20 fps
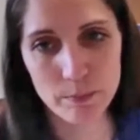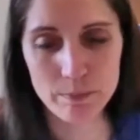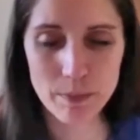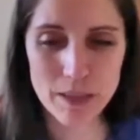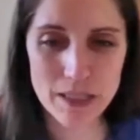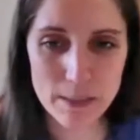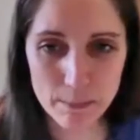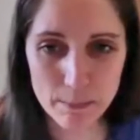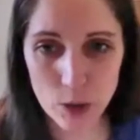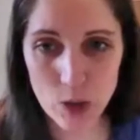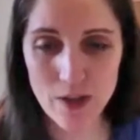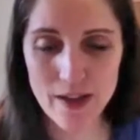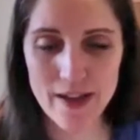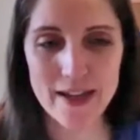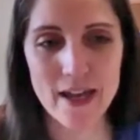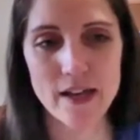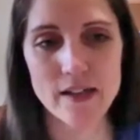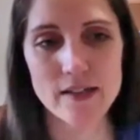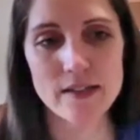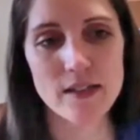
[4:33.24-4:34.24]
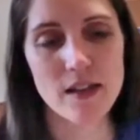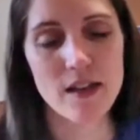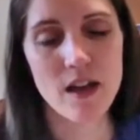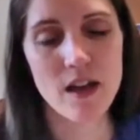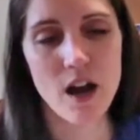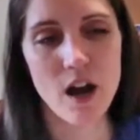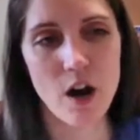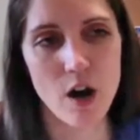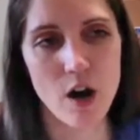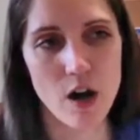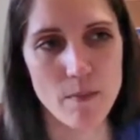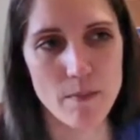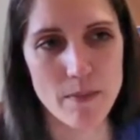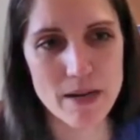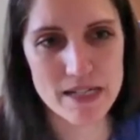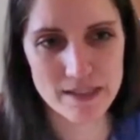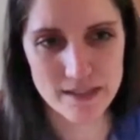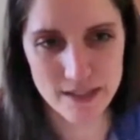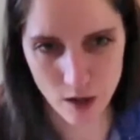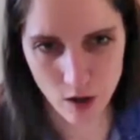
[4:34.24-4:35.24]
people, I guess, are
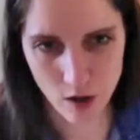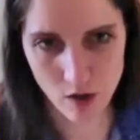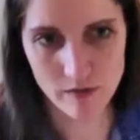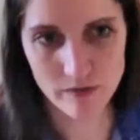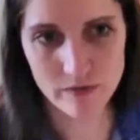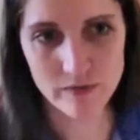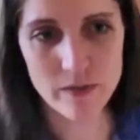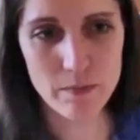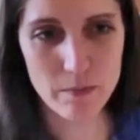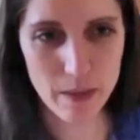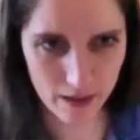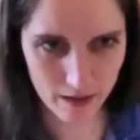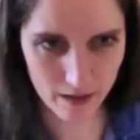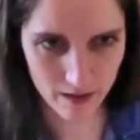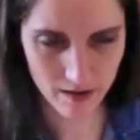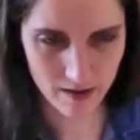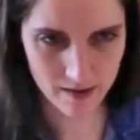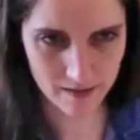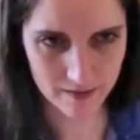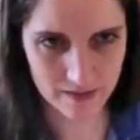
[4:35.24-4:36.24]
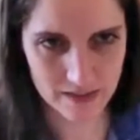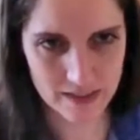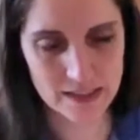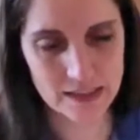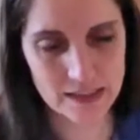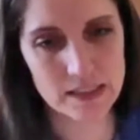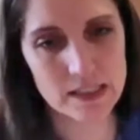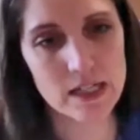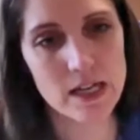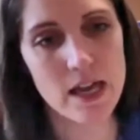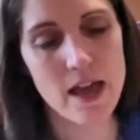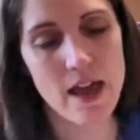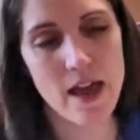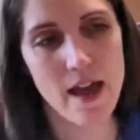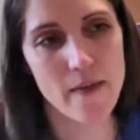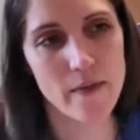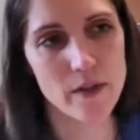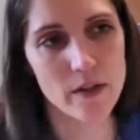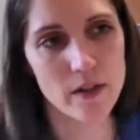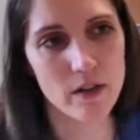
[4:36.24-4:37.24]
myself and Becca, obviously,
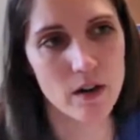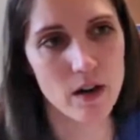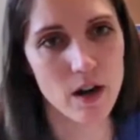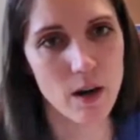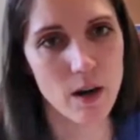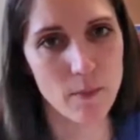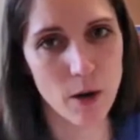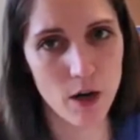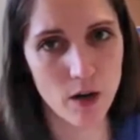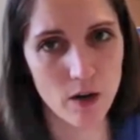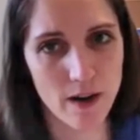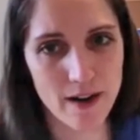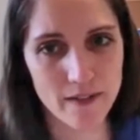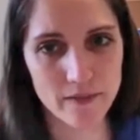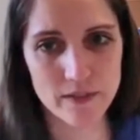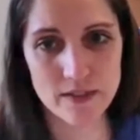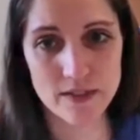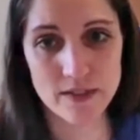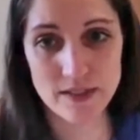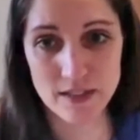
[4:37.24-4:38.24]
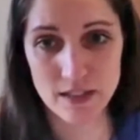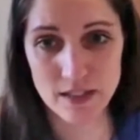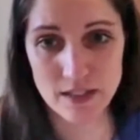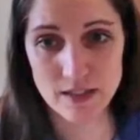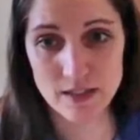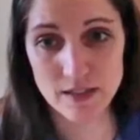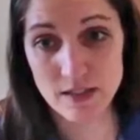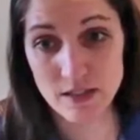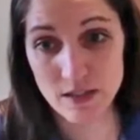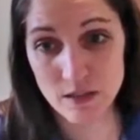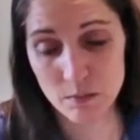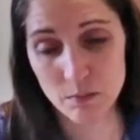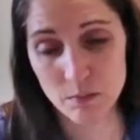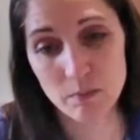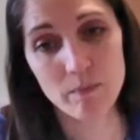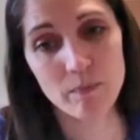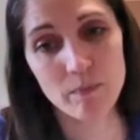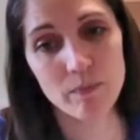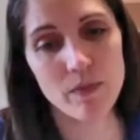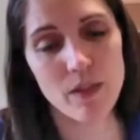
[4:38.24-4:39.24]
and then our graphic design
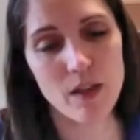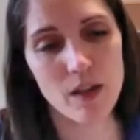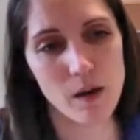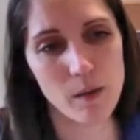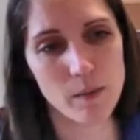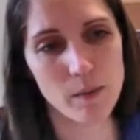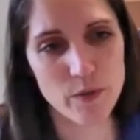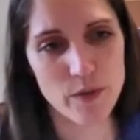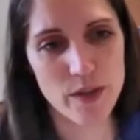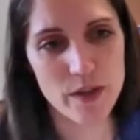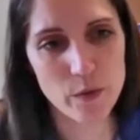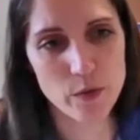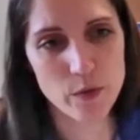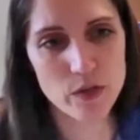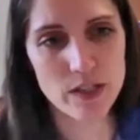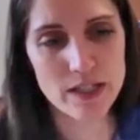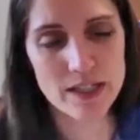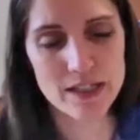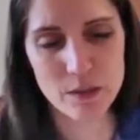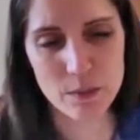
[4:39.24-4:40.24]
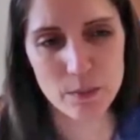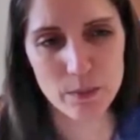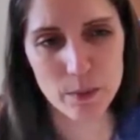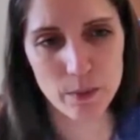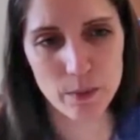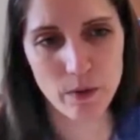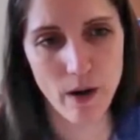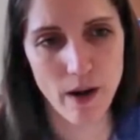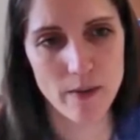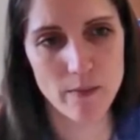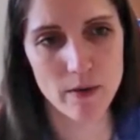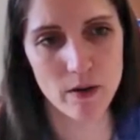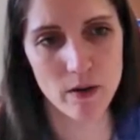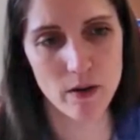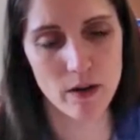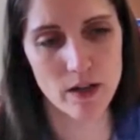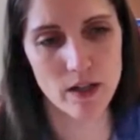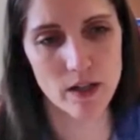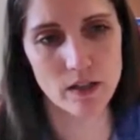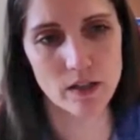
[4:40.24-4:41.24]
team. So those are like the
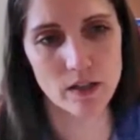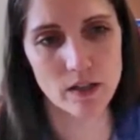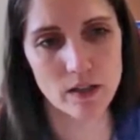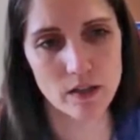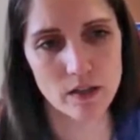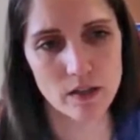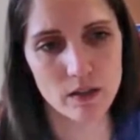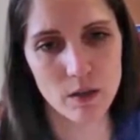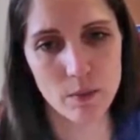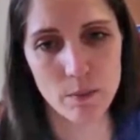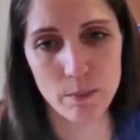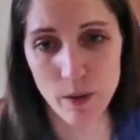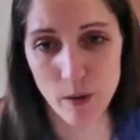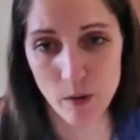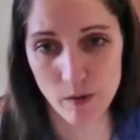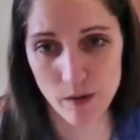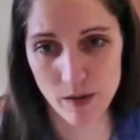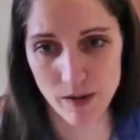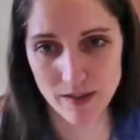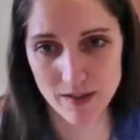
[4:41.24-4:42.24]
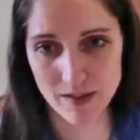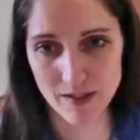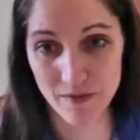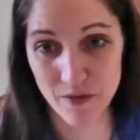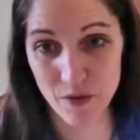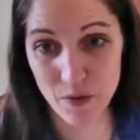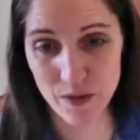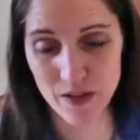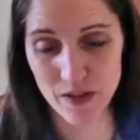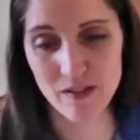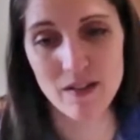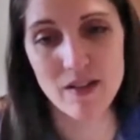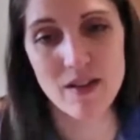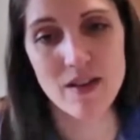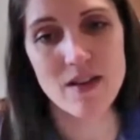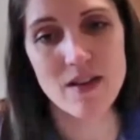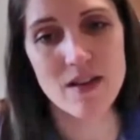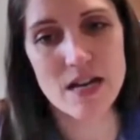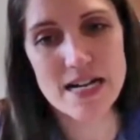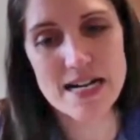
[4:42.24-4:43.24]
primary components, if you will.
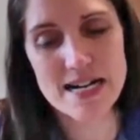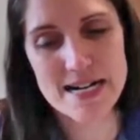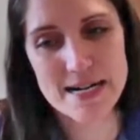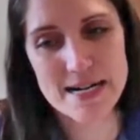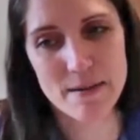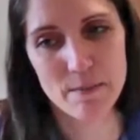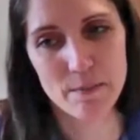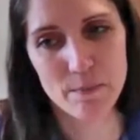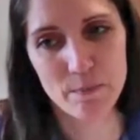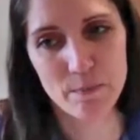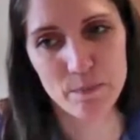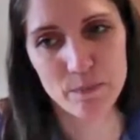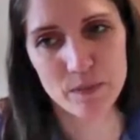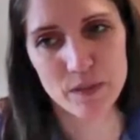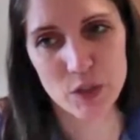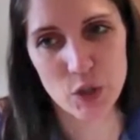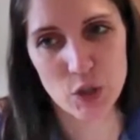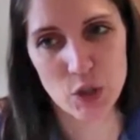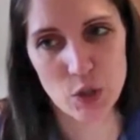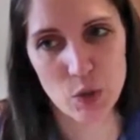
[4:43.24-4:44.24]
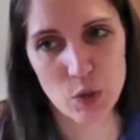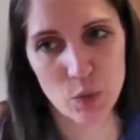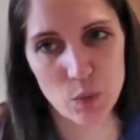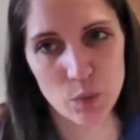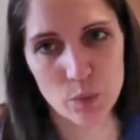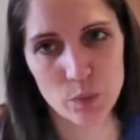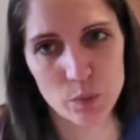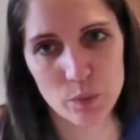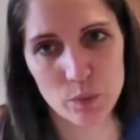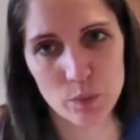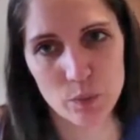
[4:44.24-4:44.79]
Um, you know,